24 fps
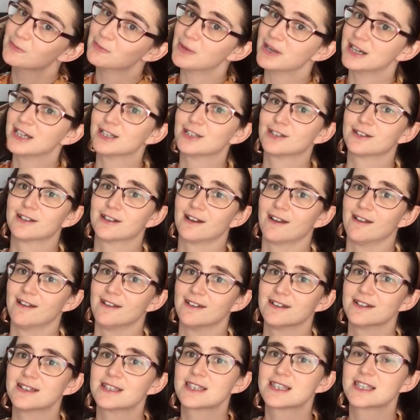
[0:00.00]
my little
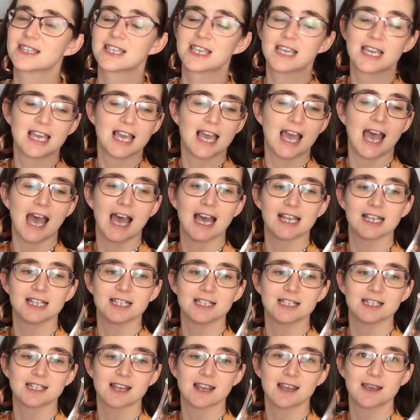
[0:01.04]
glass,
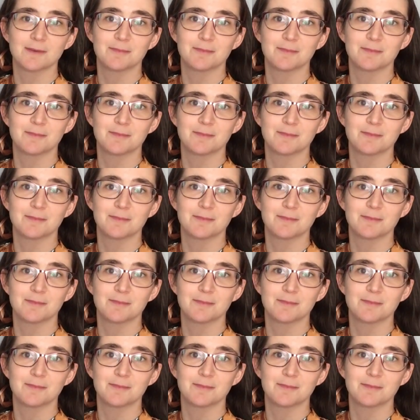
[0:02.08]
and